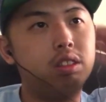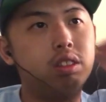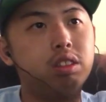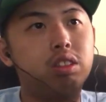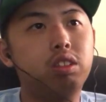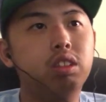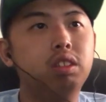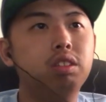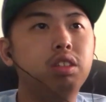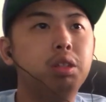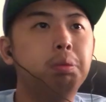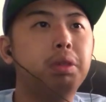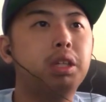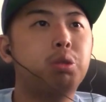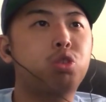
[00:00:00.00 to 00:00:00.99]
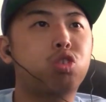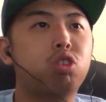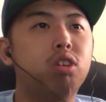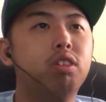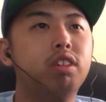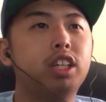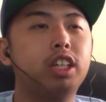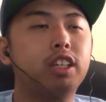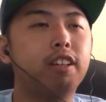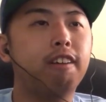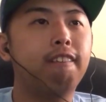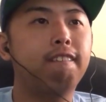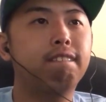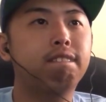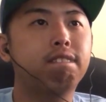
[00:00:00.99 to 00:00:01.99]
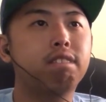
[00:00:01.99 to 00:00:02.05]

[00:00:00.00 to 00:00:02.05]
Do a little bit of trolling. What